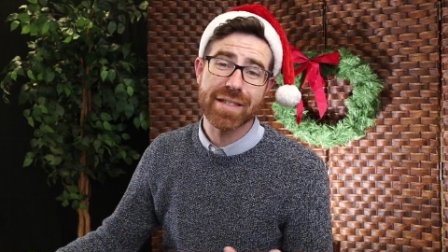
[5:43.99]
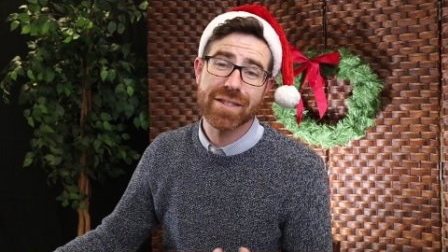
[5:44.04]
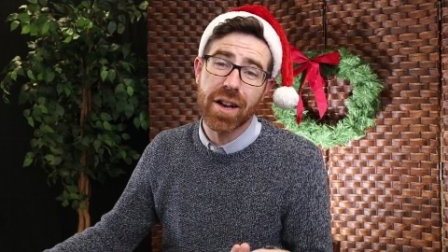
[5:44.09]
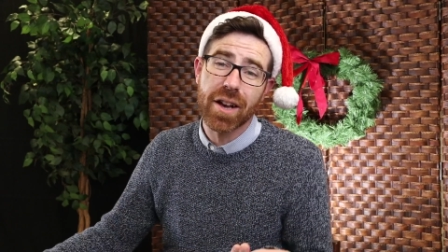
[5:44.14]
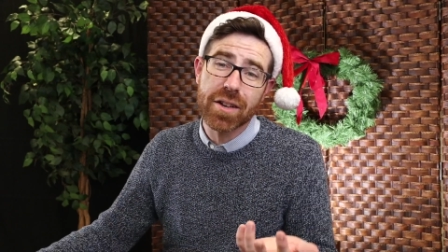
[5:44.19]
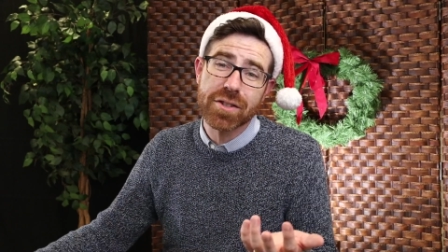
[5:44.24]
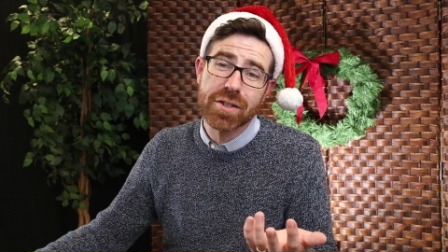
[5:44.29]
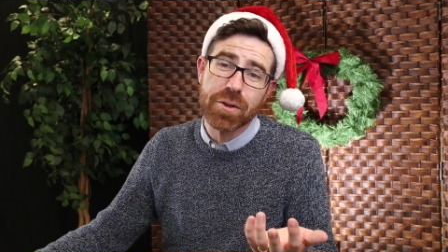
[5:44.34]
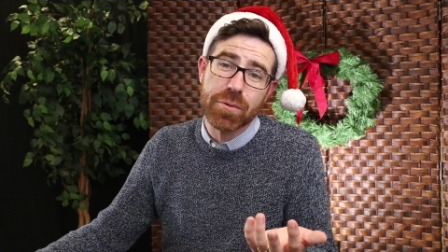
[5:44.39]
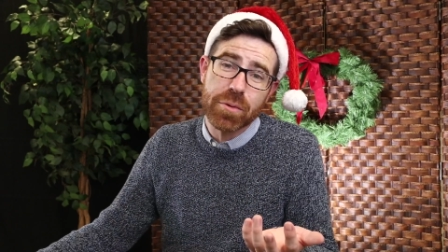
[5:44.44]
It's
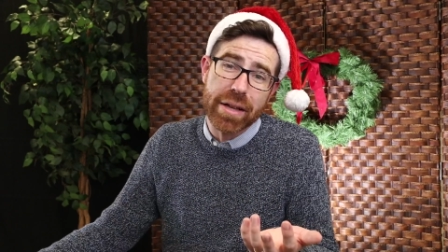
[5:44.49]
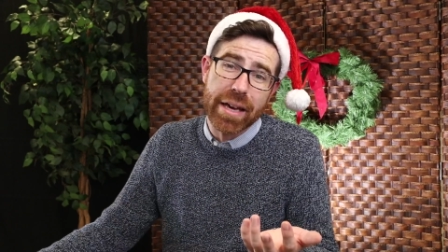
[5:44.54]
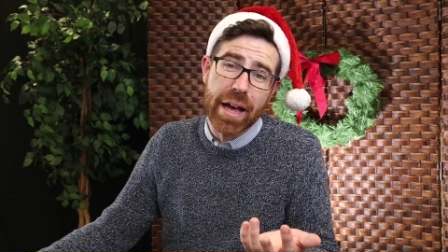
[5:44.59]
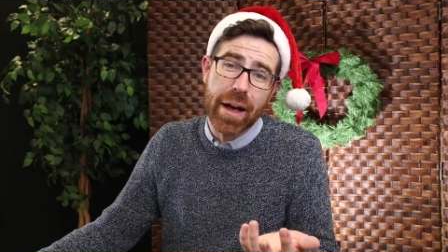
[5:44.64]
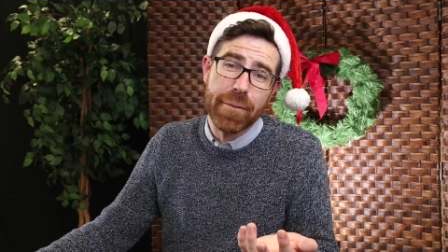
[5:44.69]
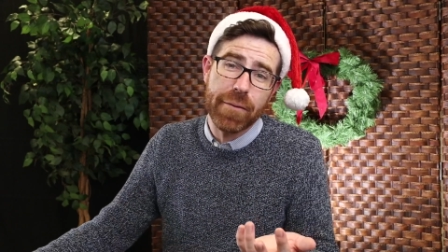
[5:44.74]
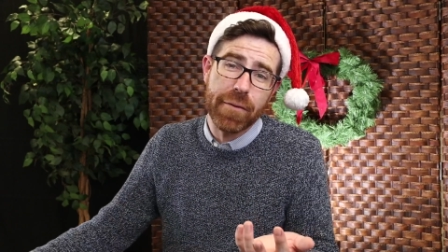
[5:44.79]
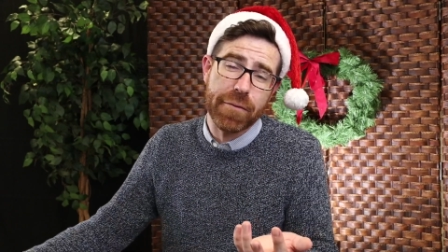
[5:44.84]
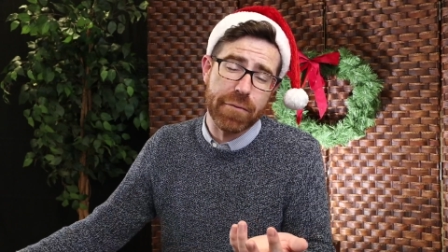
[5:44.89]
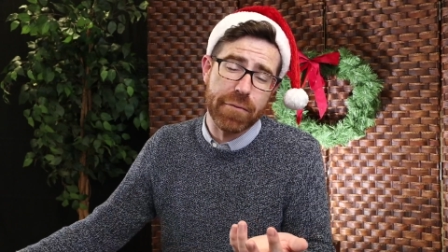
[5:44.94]
also really
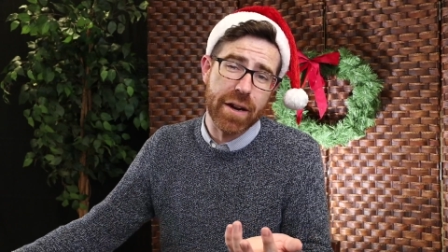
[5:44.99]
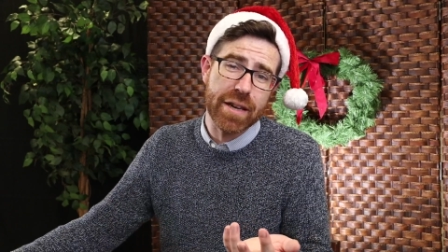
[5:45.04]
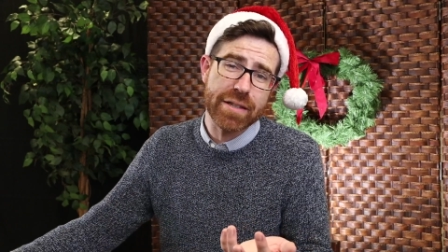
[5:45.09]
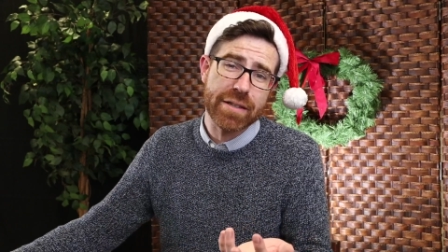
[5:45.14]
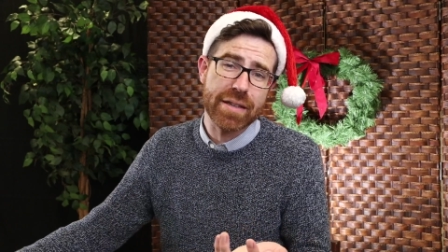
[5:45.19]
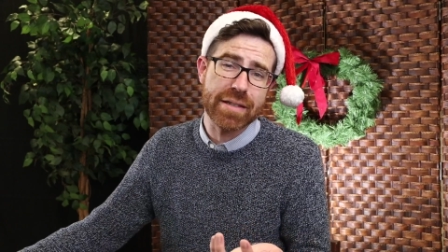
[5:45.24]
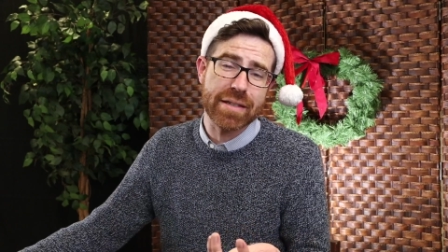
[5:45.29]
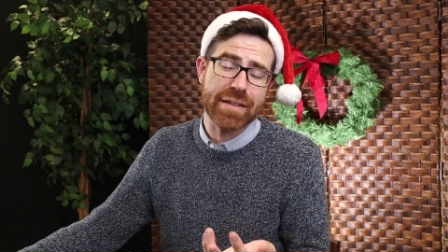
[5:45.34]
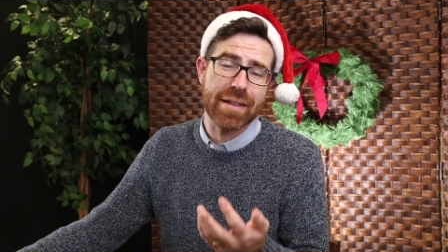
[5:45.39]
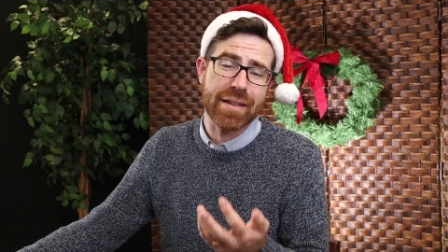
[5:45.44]
helpful for us
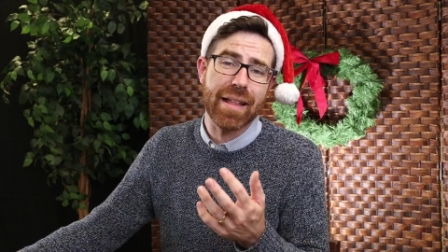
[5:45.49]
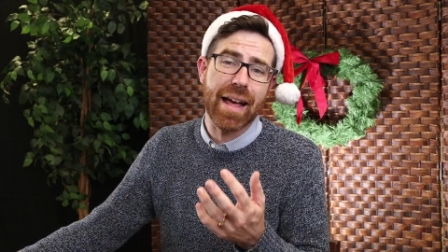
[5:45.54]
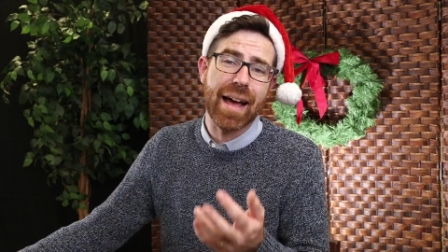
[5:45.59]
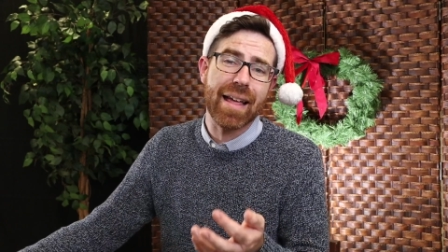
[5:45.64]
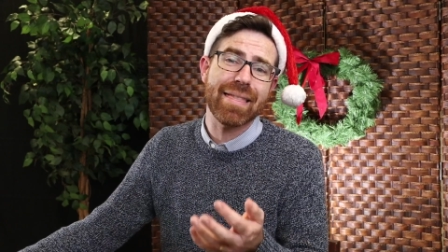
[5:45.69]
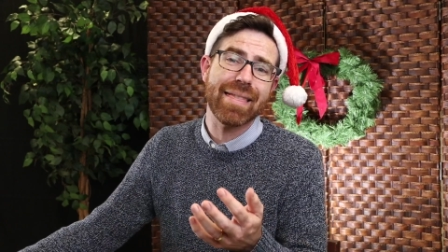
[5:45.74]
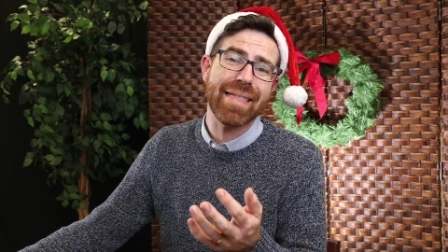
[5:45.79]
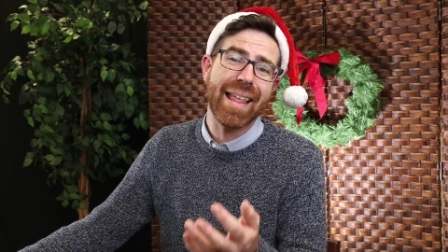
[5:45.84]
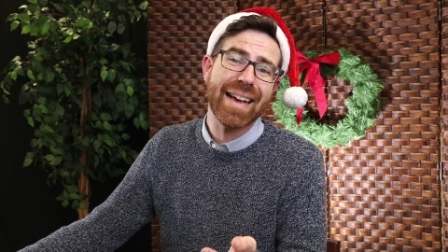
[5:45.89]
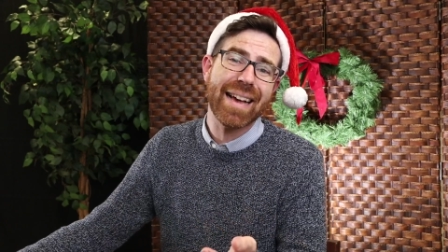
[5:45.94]
because it's a
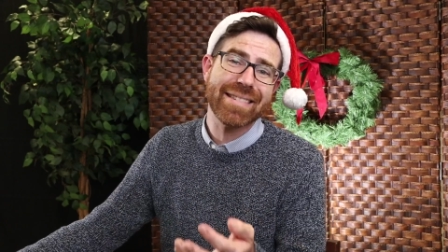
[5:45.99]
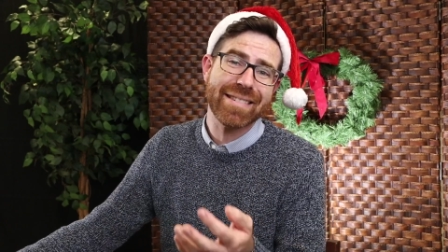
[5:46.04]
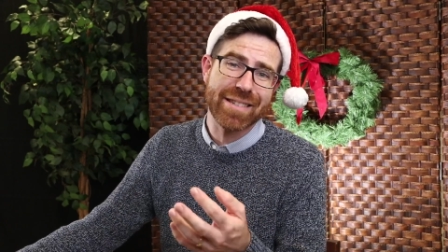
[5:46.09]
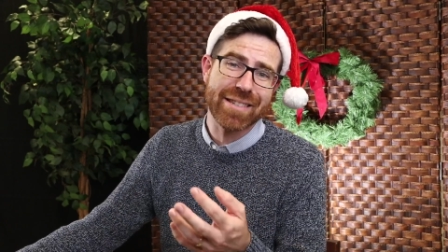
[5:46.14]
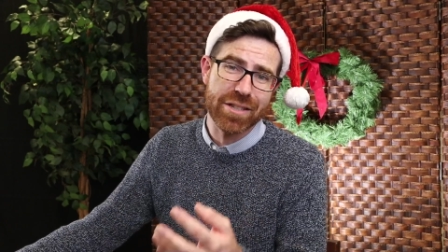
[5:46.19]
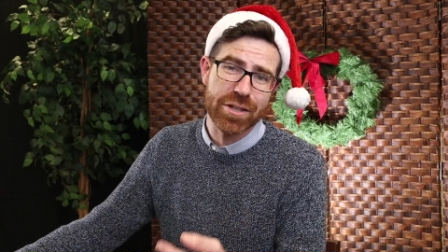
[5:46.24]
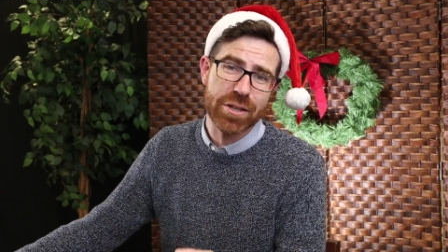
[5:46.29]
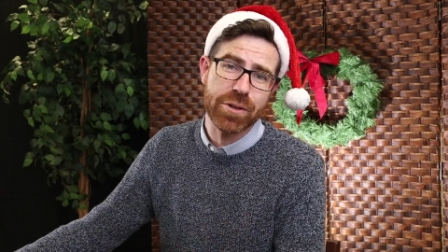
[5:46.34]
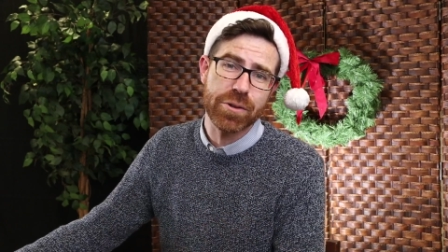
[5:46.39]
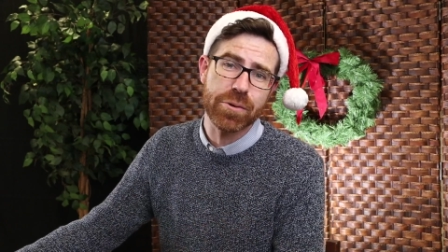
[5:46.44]
lot less
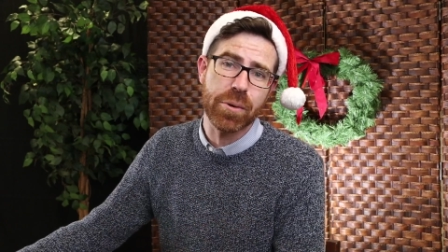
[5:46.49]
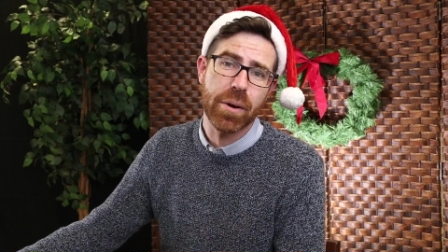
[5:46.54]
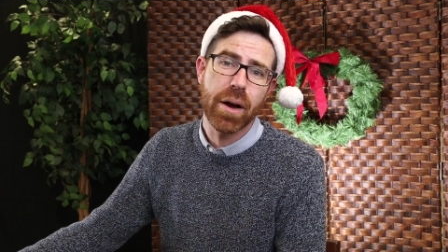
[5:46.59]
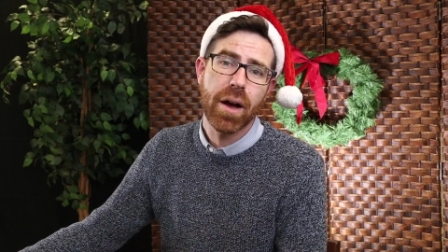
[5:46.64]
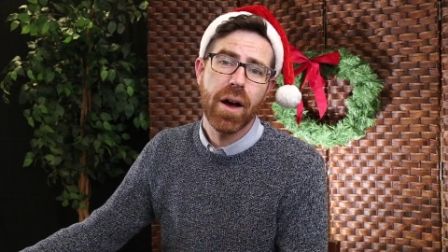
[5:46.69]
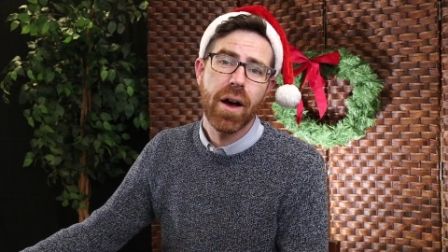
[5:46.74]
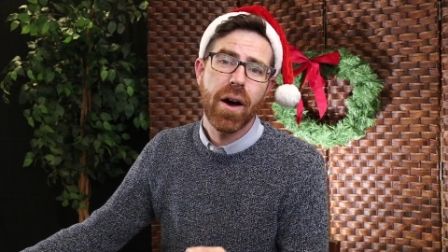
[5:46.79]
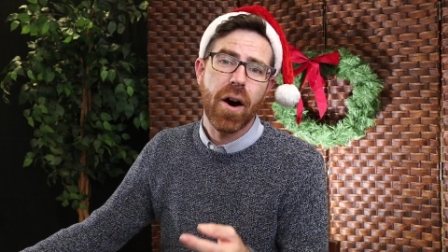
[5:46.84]
to do